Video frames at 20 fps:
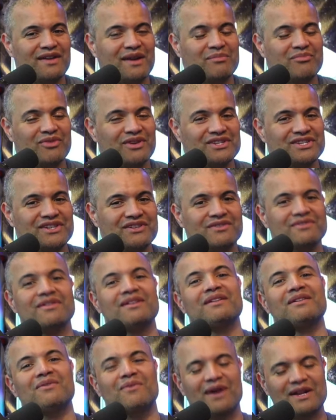I appreciate you
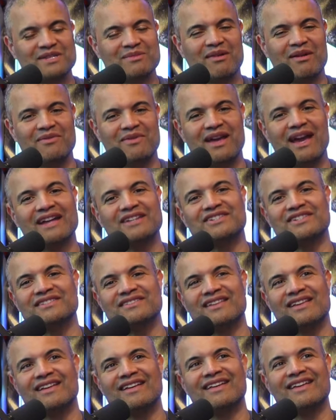watching my reactions,